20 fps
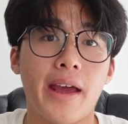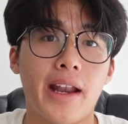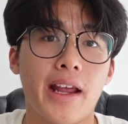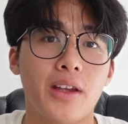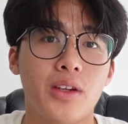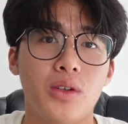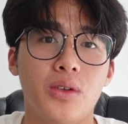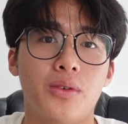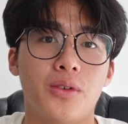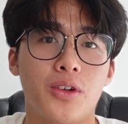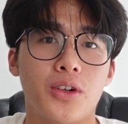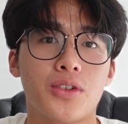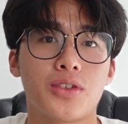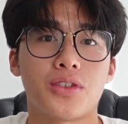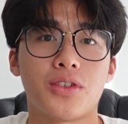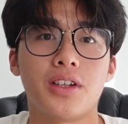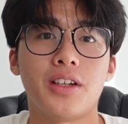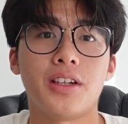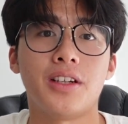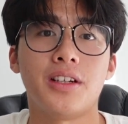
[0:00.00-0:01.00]
at
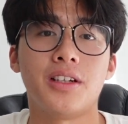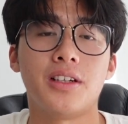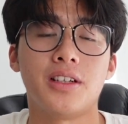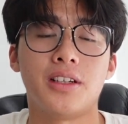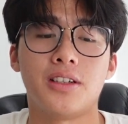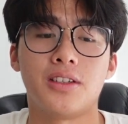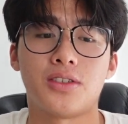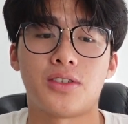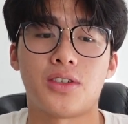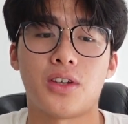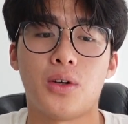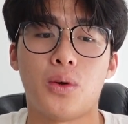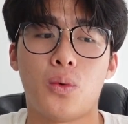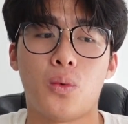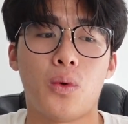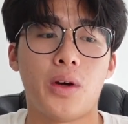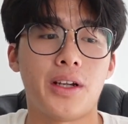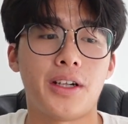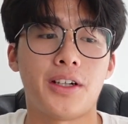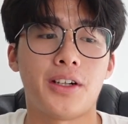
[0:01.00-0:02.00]
university. So
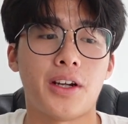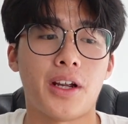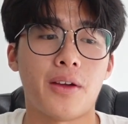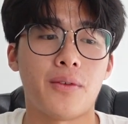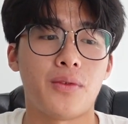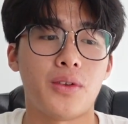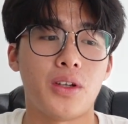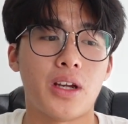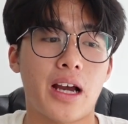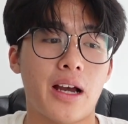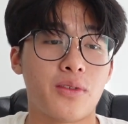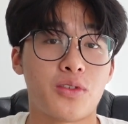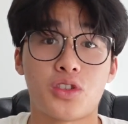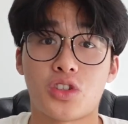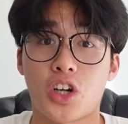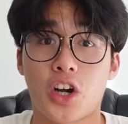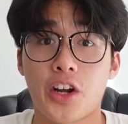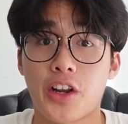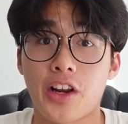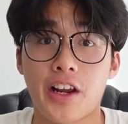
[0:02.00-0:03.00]
whether if you have
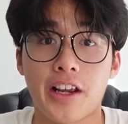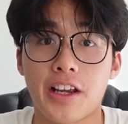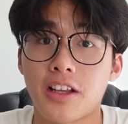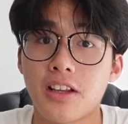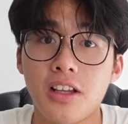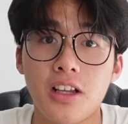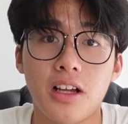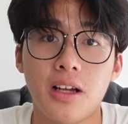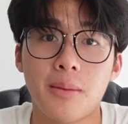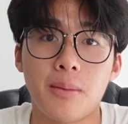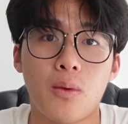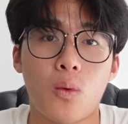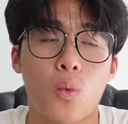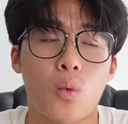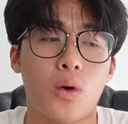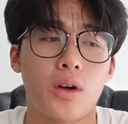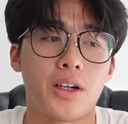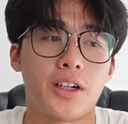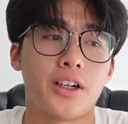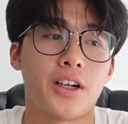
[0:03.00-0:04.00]
started a club,
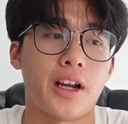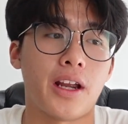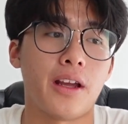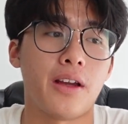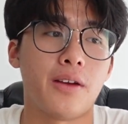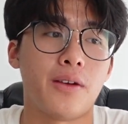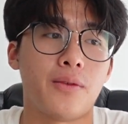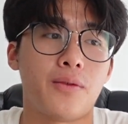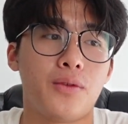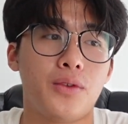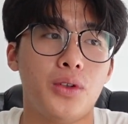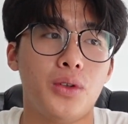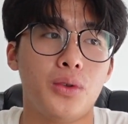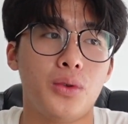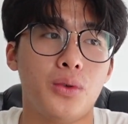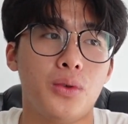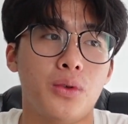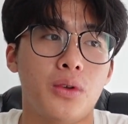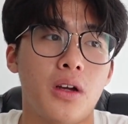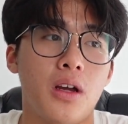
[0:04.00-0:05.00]
whether if
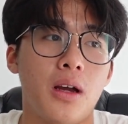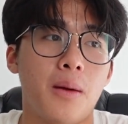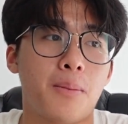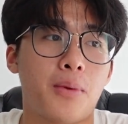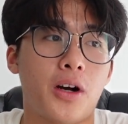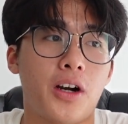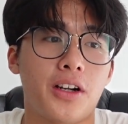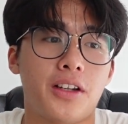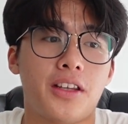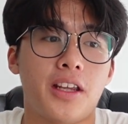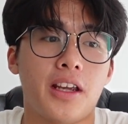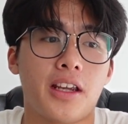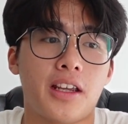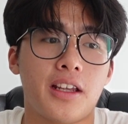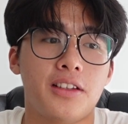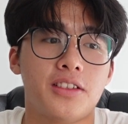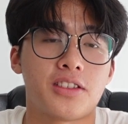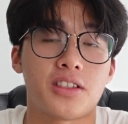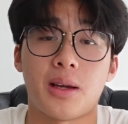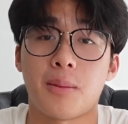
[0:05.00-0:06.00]
you partake
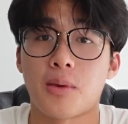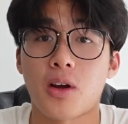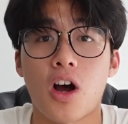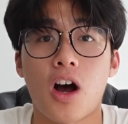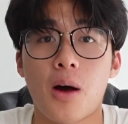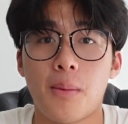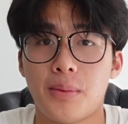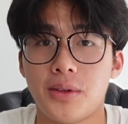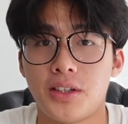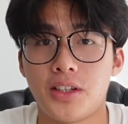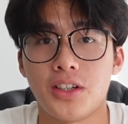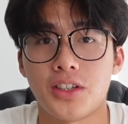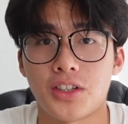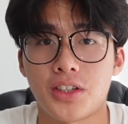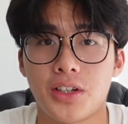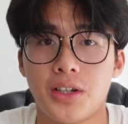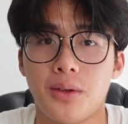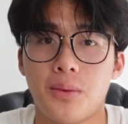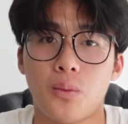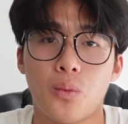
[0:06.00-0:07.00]
in some
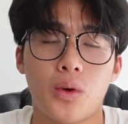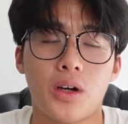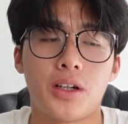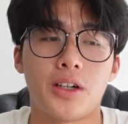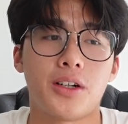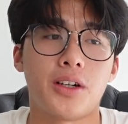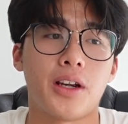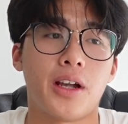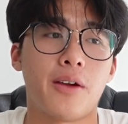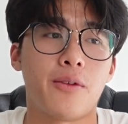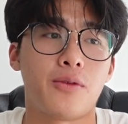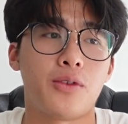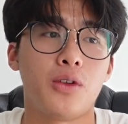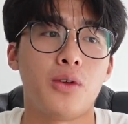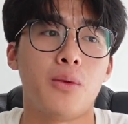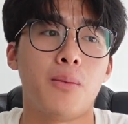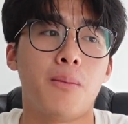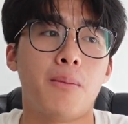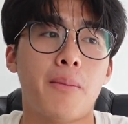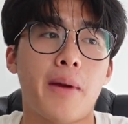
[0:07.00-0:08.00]
competition, whether if
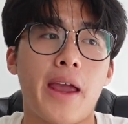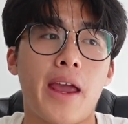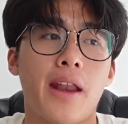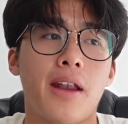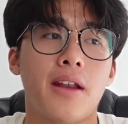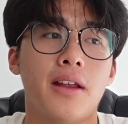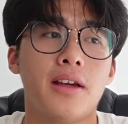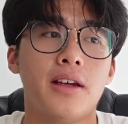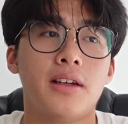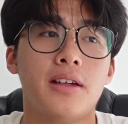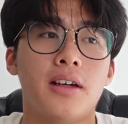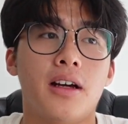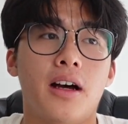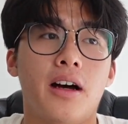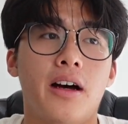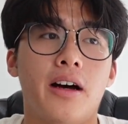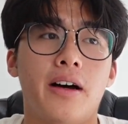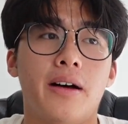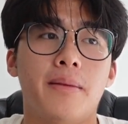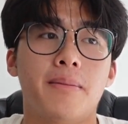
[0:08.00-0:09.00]
you met
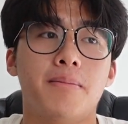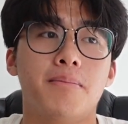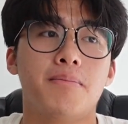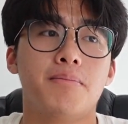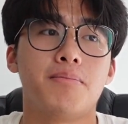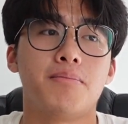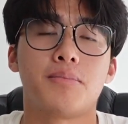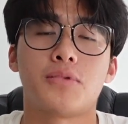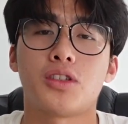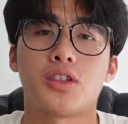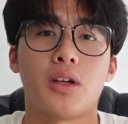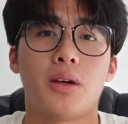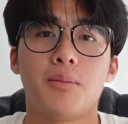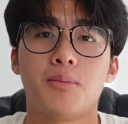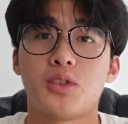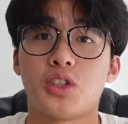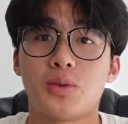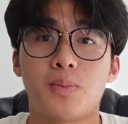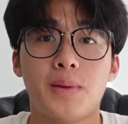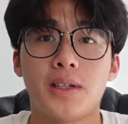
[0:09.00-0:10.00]

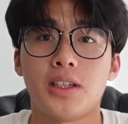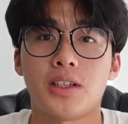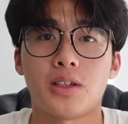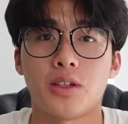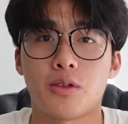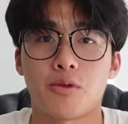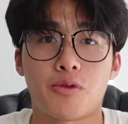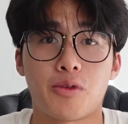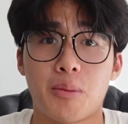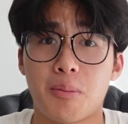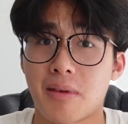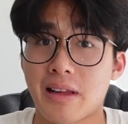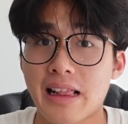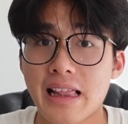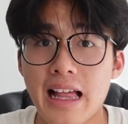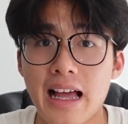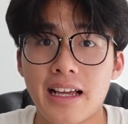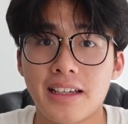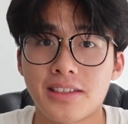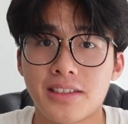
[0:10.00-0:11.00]
some speaker from
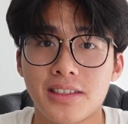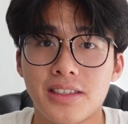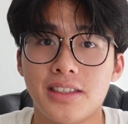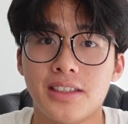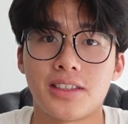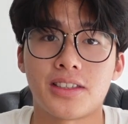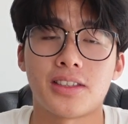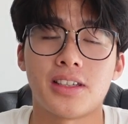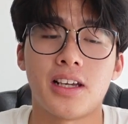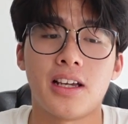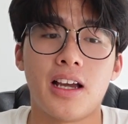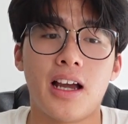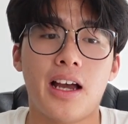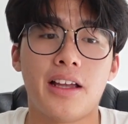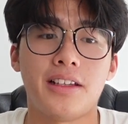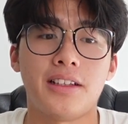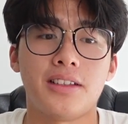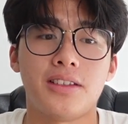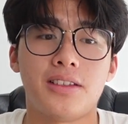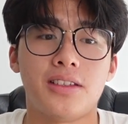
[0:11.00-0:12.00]
classes, I
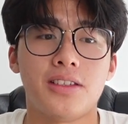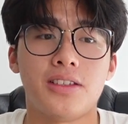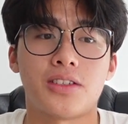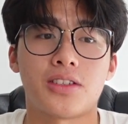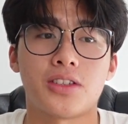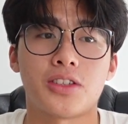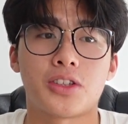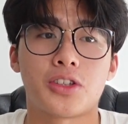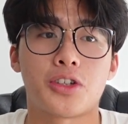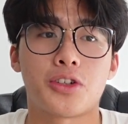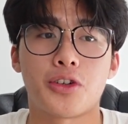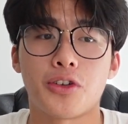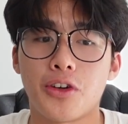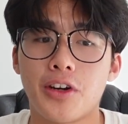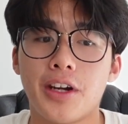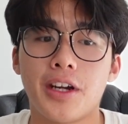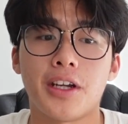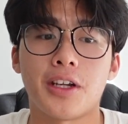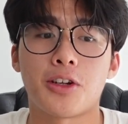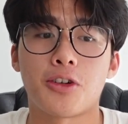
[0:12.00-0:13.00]
think these are
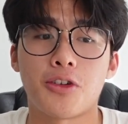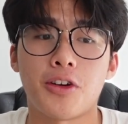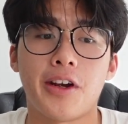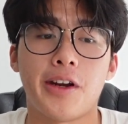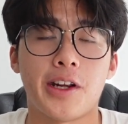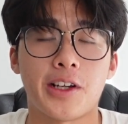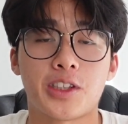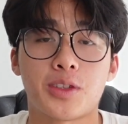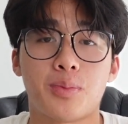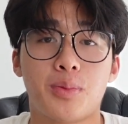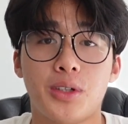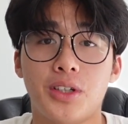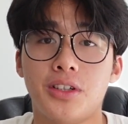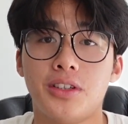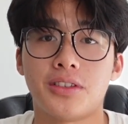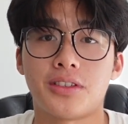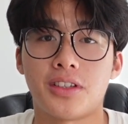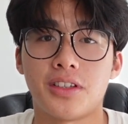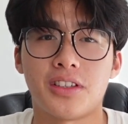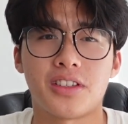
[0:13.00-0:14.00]
great
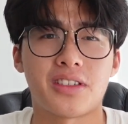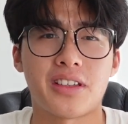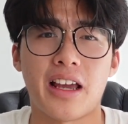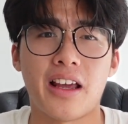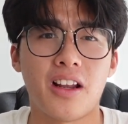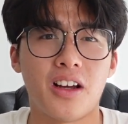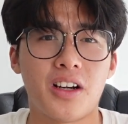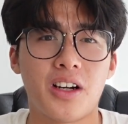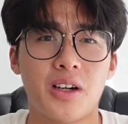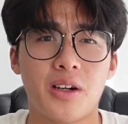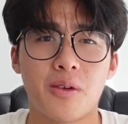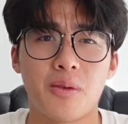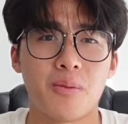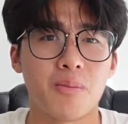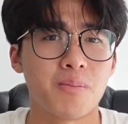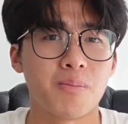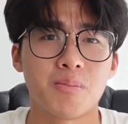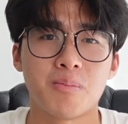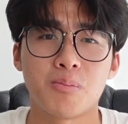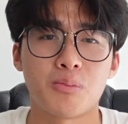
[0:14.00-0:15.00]
experiences that are
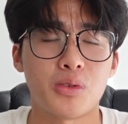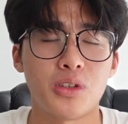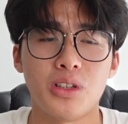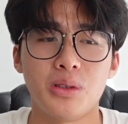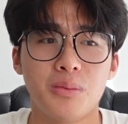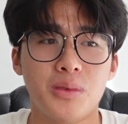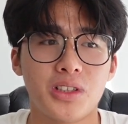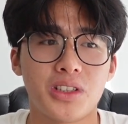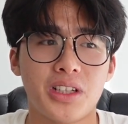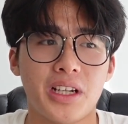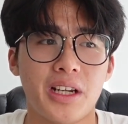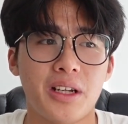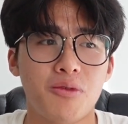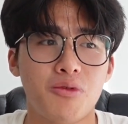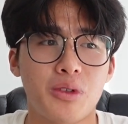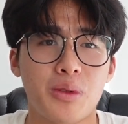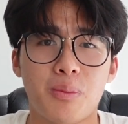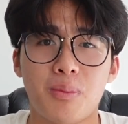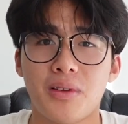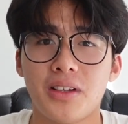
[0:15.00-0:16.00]
pretty much
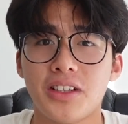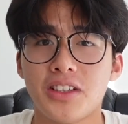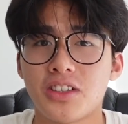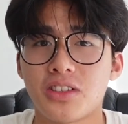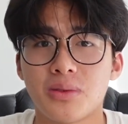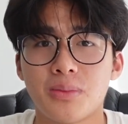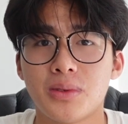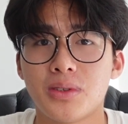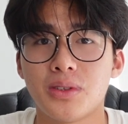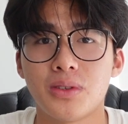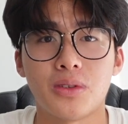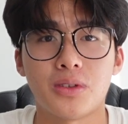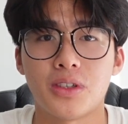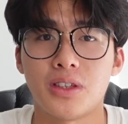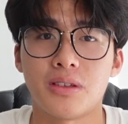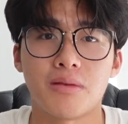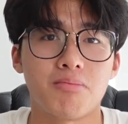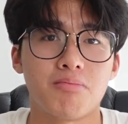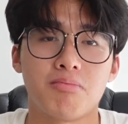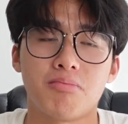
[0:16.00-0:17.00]
irreplaceable,
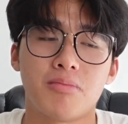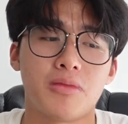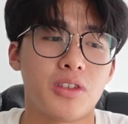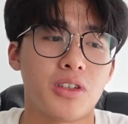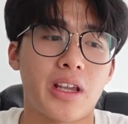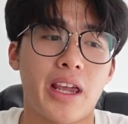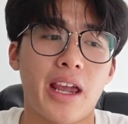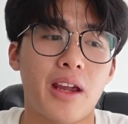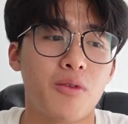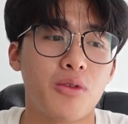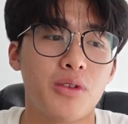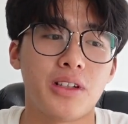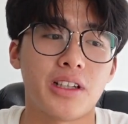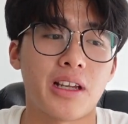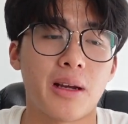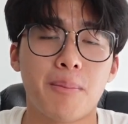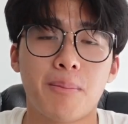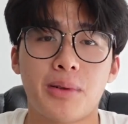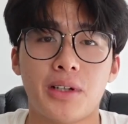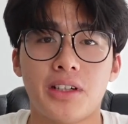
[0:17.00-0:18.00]
or you can't really
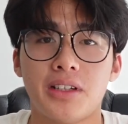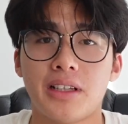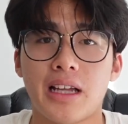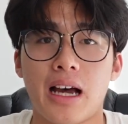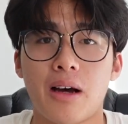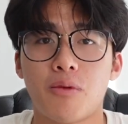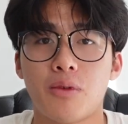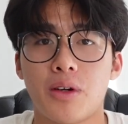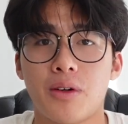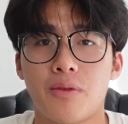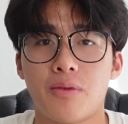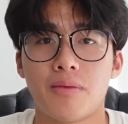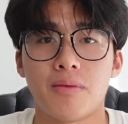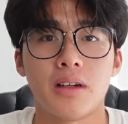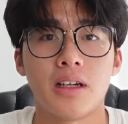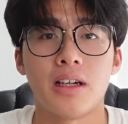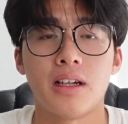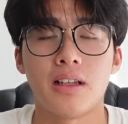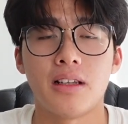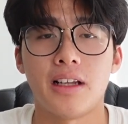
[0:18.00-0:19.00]
compare that with,
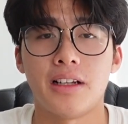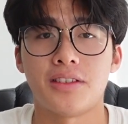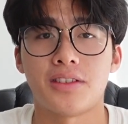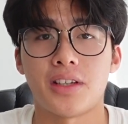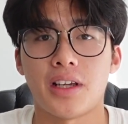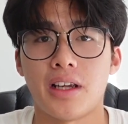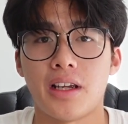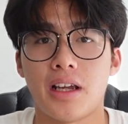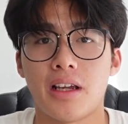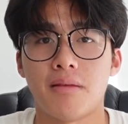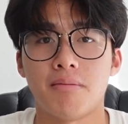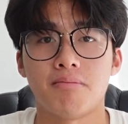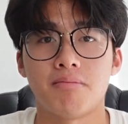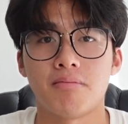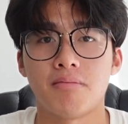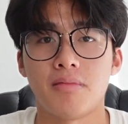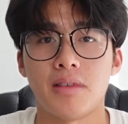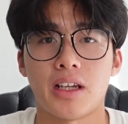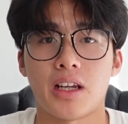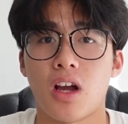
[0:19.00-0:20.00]
let's say,
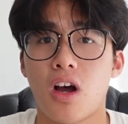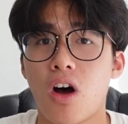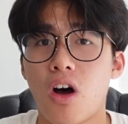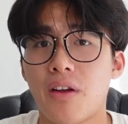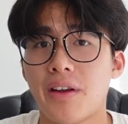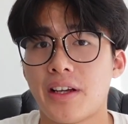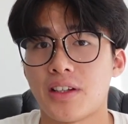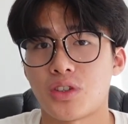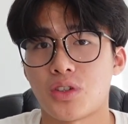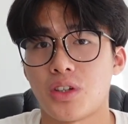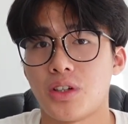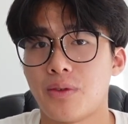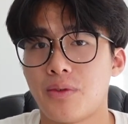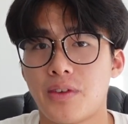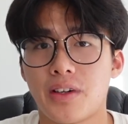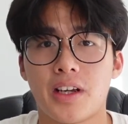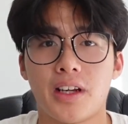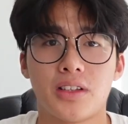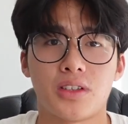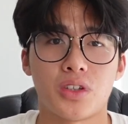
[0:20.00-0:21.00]
like an online
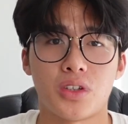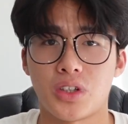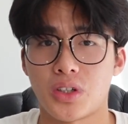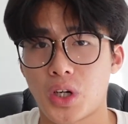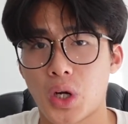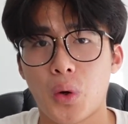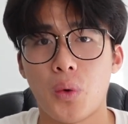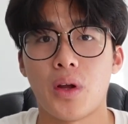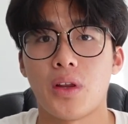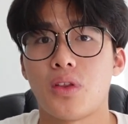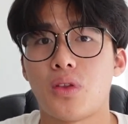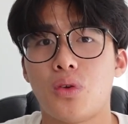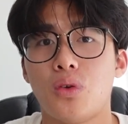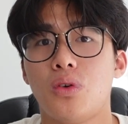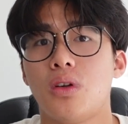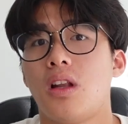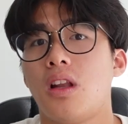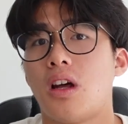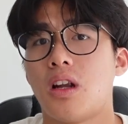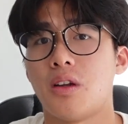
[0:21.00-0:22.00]
certificates or going
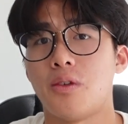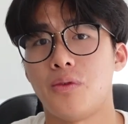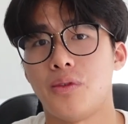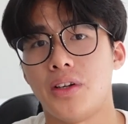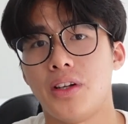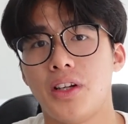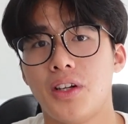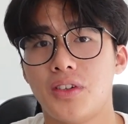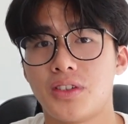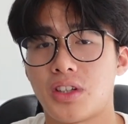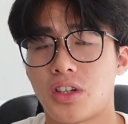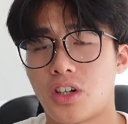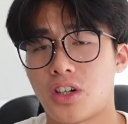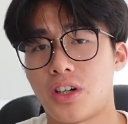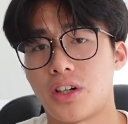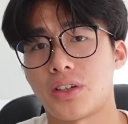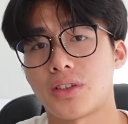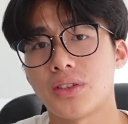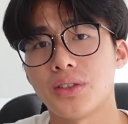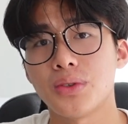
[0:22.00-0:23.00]
through a lot of videos and
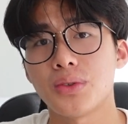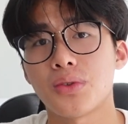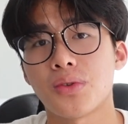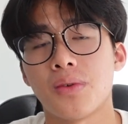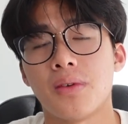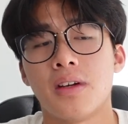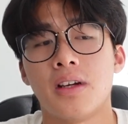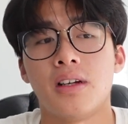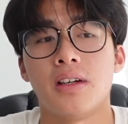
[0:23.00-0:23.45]
articles.